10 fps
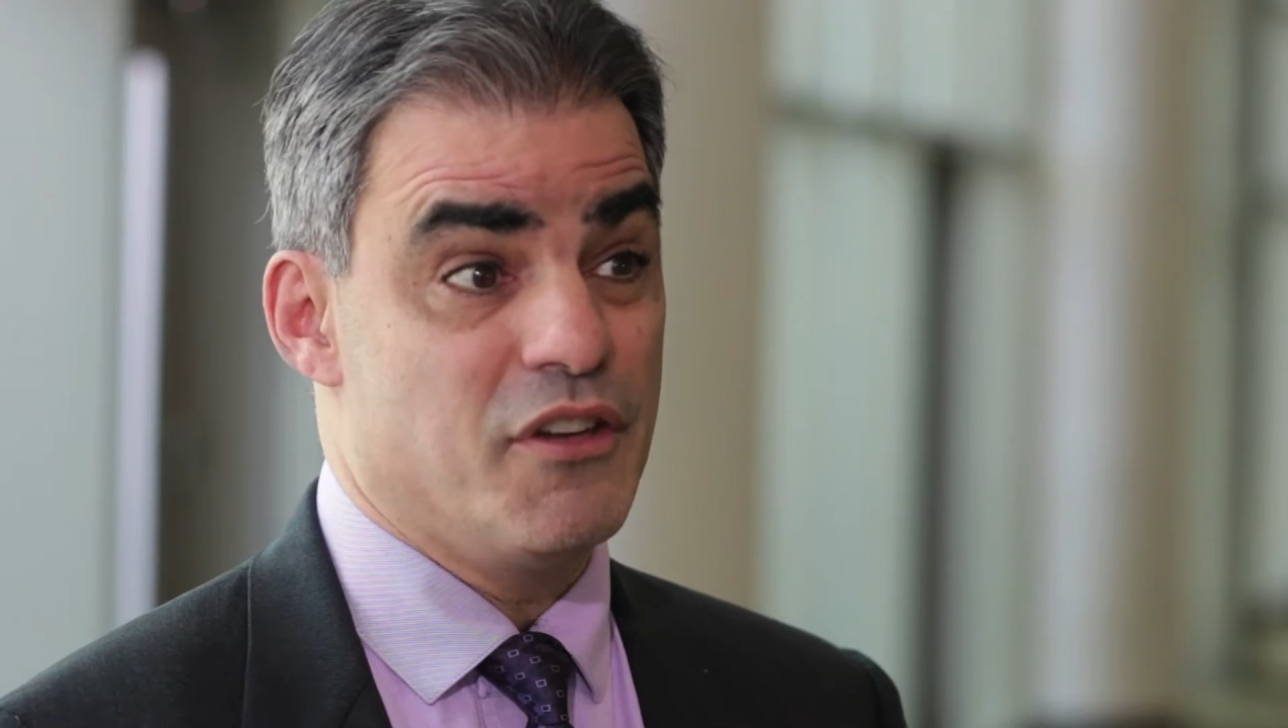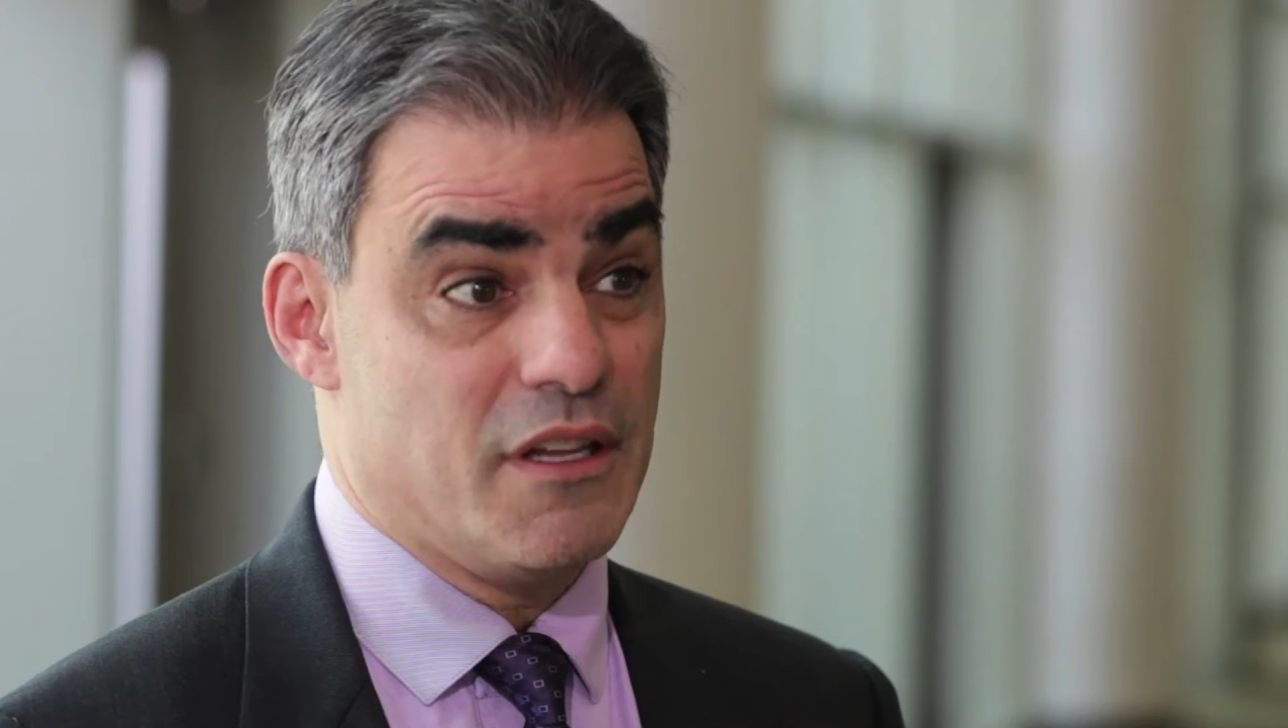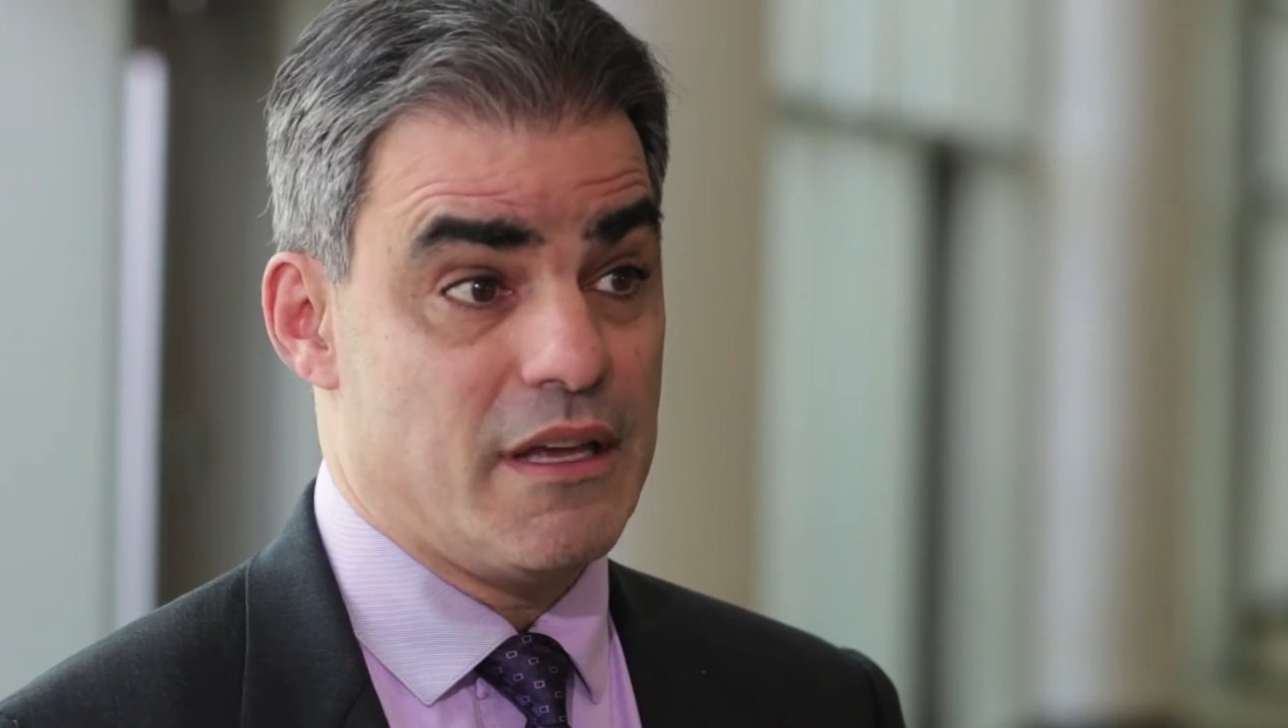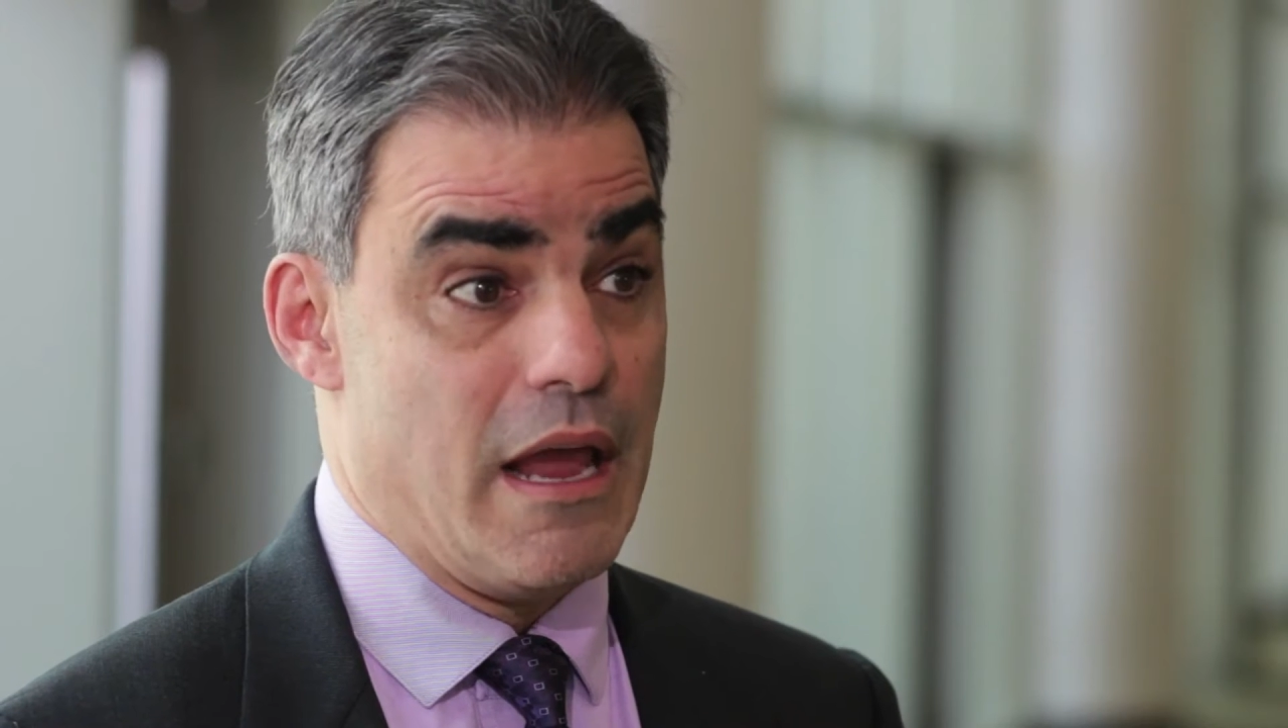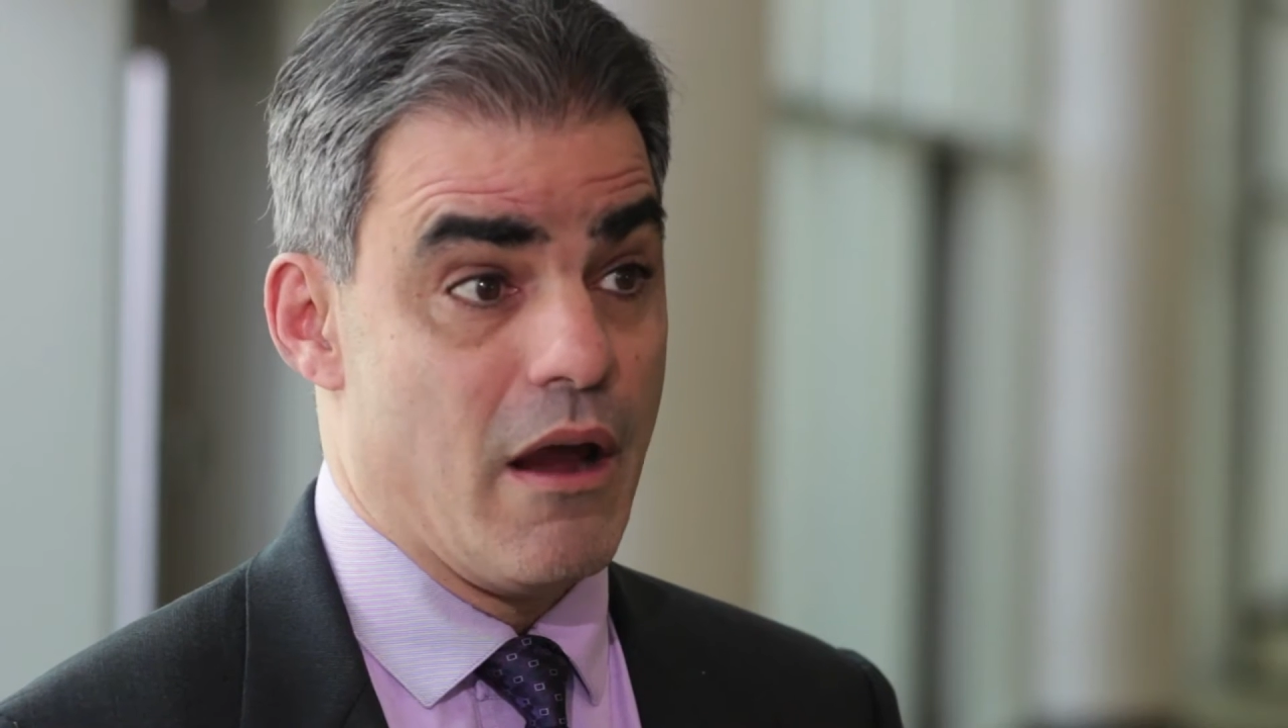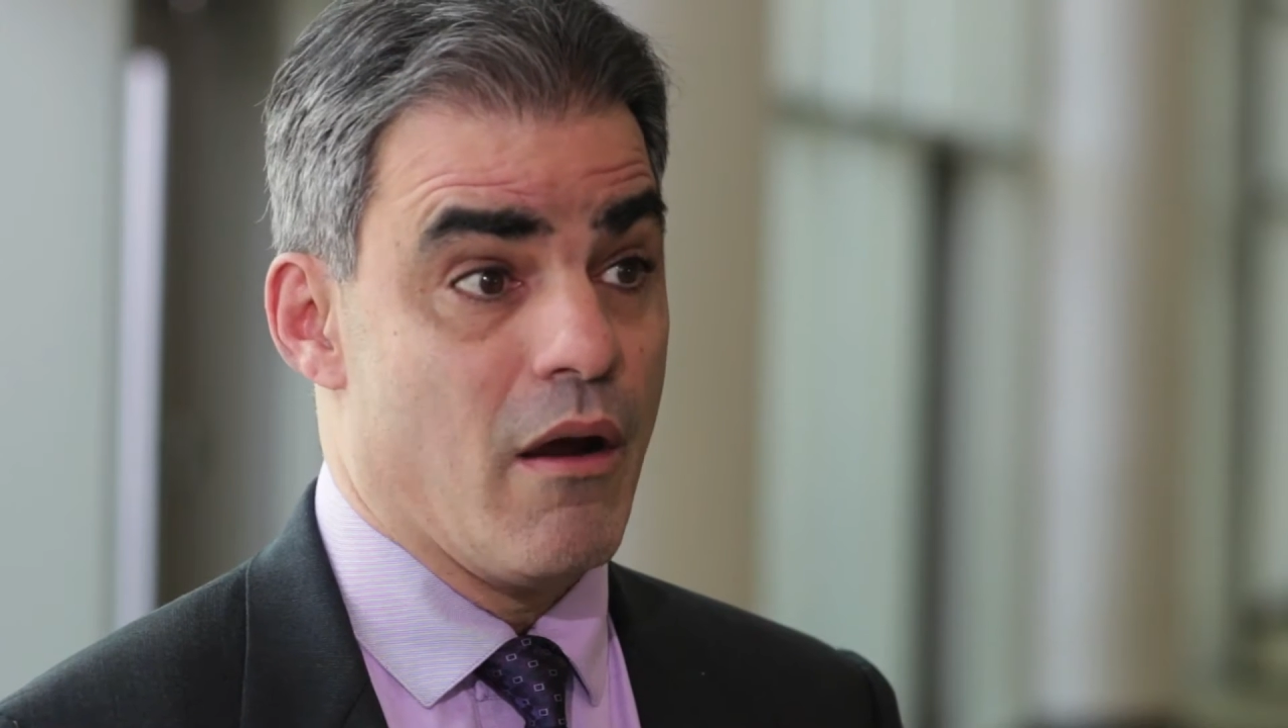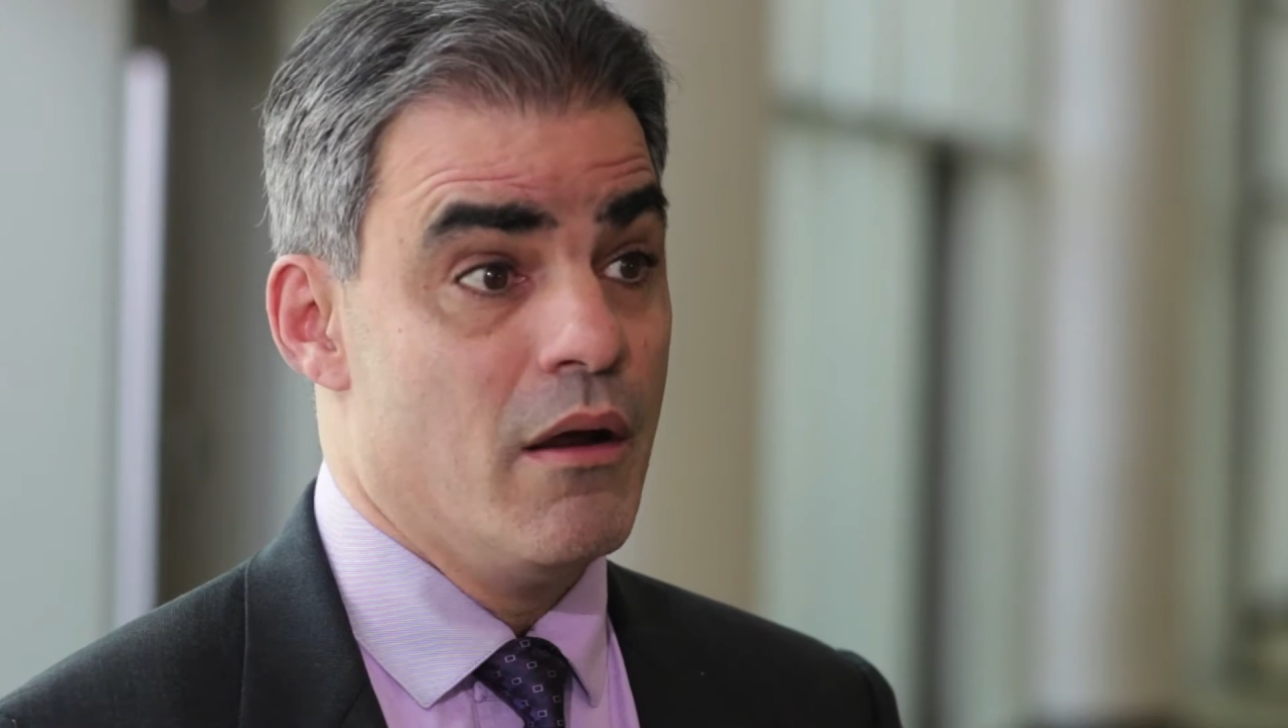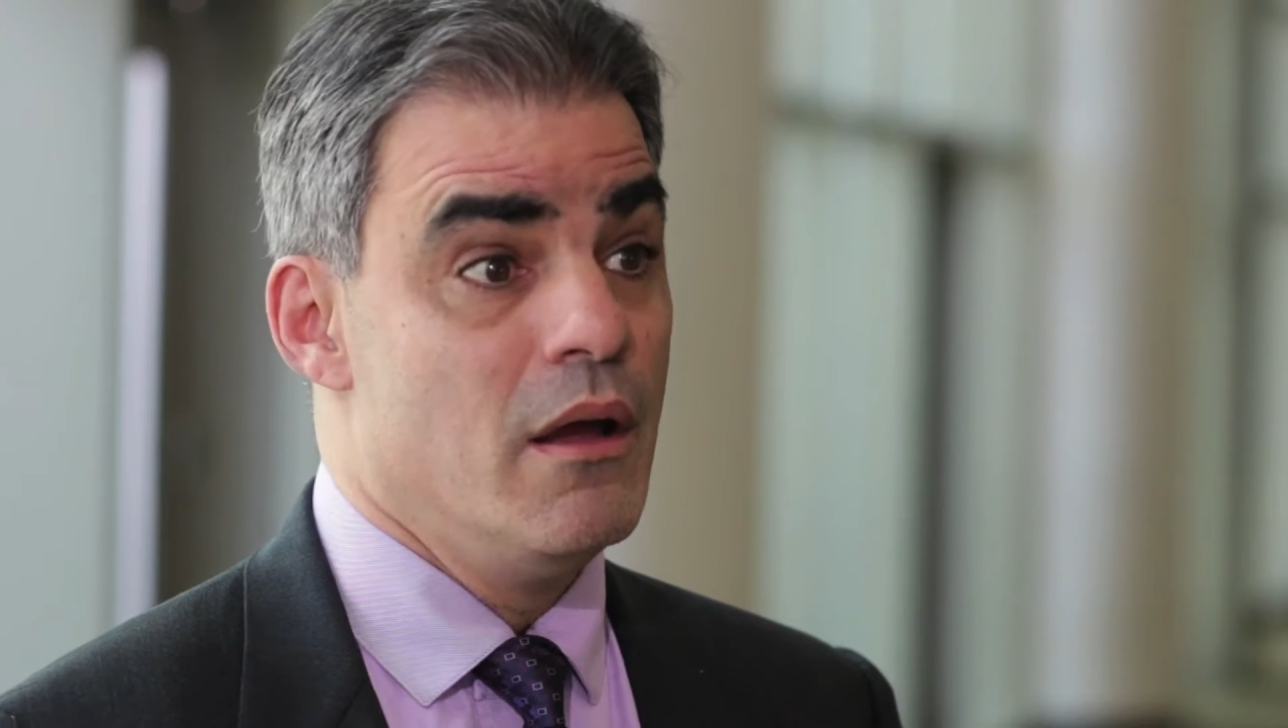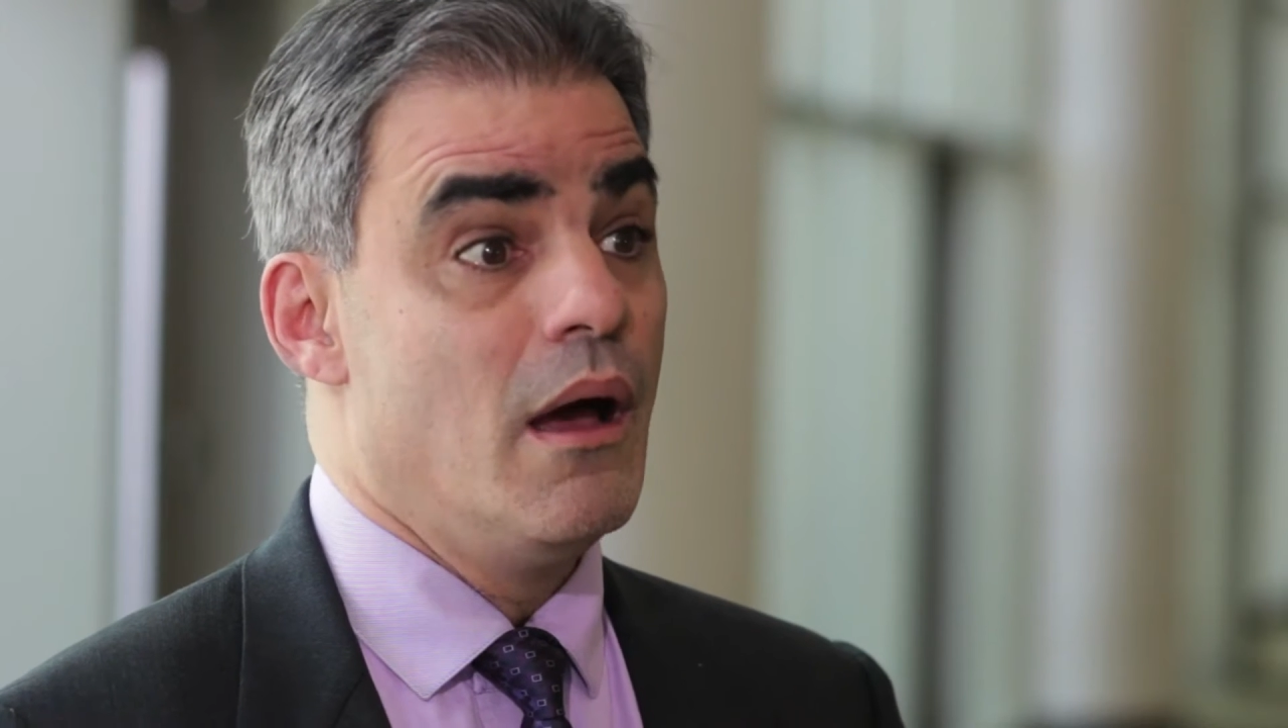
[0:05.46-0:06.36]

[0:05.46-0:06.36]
to care